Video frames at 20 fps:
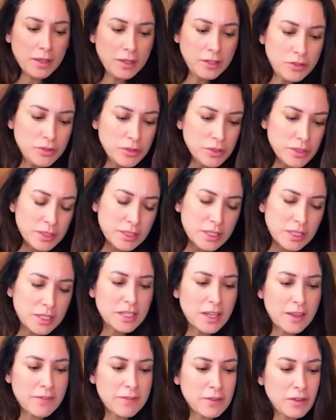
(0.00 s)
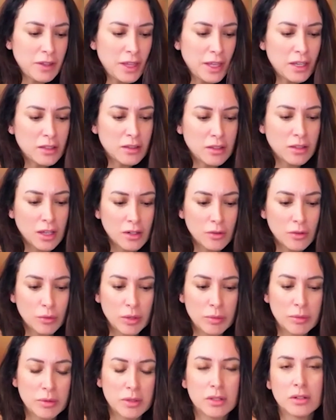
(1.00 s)
Interesting. Because I feel like a lot of
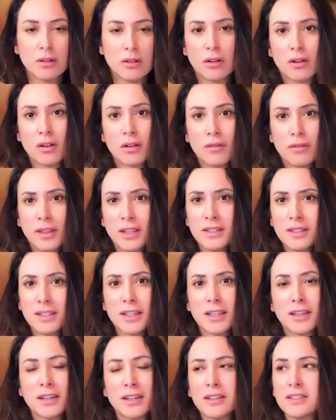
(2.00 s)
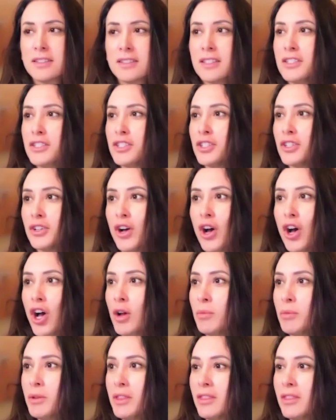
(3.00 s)
women are, that's like such a
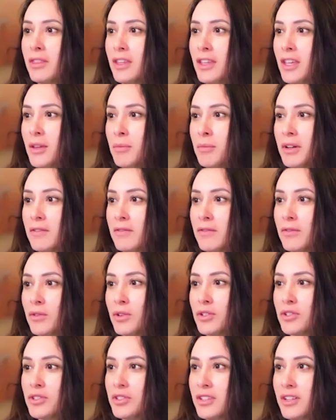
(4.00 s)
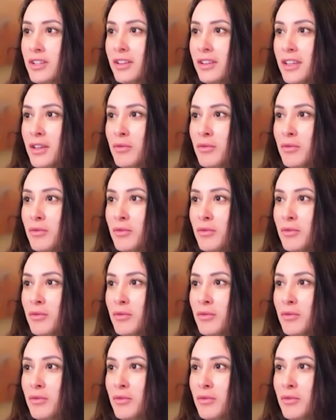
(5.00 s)
common theme, unfortunately.